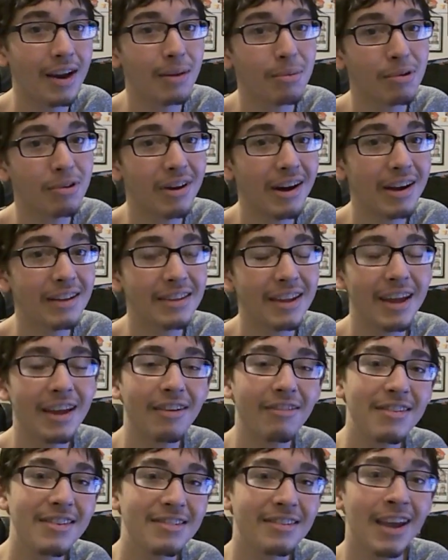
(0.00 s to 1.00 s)
I'm glad they
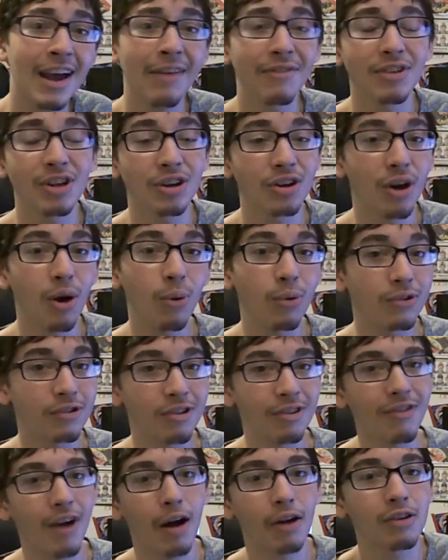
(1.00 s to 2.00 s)
at least have the ghost
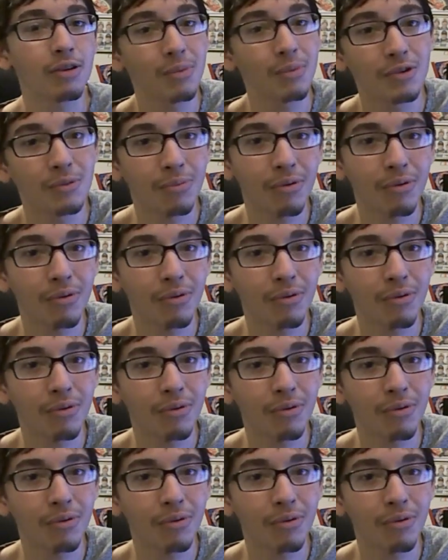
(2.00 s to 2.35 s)
of Optimus